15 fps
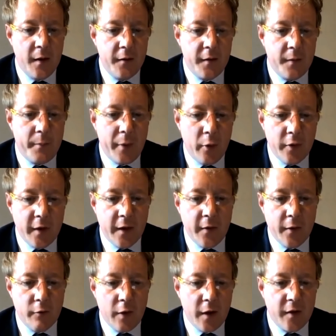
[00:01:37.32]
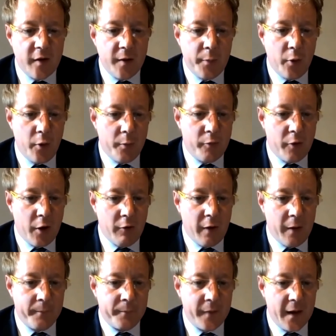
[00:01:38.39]
The Building the Right Support
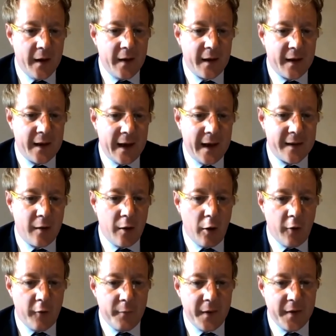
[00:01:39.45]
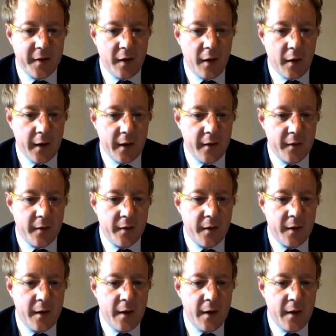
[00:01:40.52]
programme is a catalogue of missed targets,